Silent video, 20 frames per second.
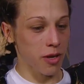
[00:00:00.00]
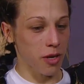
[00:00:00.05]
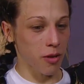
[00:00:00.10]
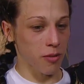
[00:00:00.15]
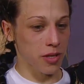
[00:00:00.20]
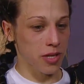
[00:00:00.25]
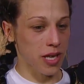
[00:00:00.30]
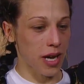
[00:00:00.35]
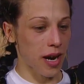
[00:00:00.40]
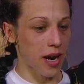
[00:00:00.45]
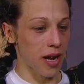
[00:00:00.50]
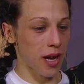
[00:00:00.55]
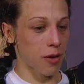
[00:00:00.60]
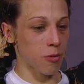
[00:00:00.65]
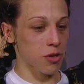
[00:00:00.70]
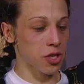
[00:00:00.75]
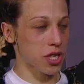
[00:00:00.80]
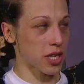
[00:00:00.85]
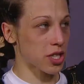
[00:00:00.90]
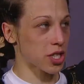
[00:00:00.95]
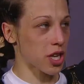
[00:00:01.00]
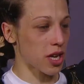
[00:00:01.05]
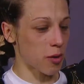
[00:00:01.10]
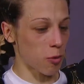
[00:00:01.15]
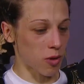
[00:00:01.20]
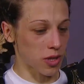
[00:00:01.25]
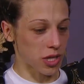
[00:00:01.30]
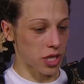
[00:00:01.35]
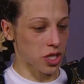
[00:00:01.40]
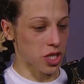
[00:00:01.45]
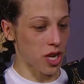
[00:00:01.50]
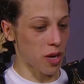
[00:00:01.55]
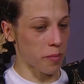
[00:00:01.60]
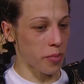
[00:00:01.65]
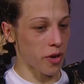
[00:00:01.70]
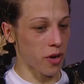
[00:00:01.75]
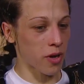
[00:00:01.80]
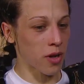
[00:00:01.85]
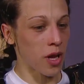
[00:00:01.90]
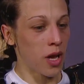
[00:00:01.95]
because Carla was a, was a
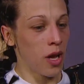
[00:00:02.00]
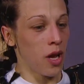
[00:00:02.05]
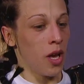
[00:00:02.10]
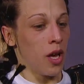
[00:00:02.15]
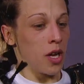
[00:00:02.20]
champion.